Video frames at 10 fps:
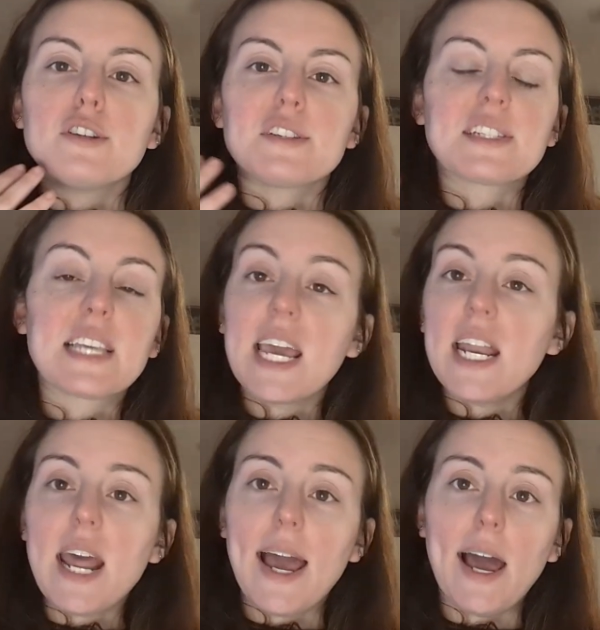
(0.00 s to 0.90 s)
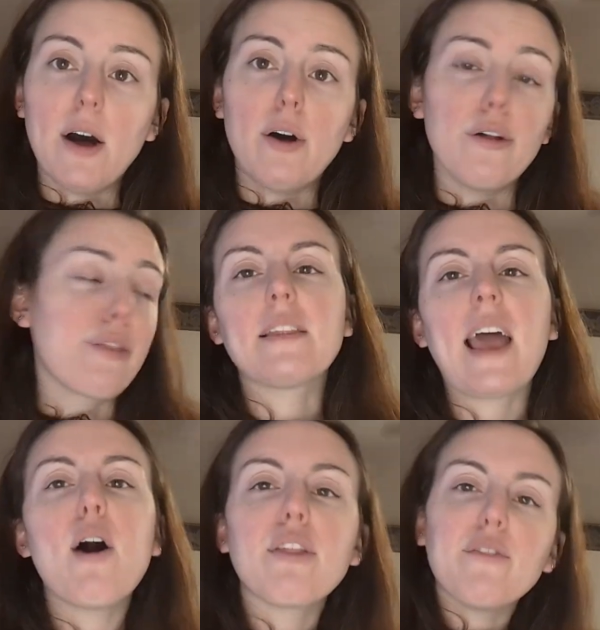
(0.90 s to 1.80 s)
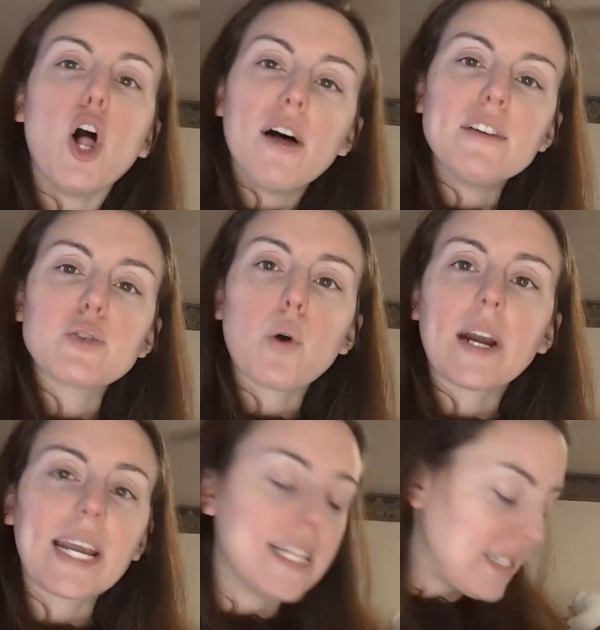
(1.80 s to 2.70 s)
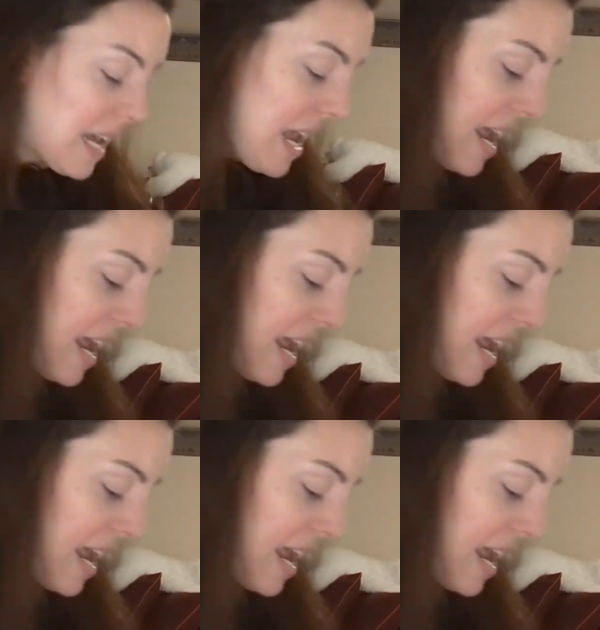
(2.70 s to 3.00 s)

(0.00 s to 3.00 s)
skin health, the health of all of his organs.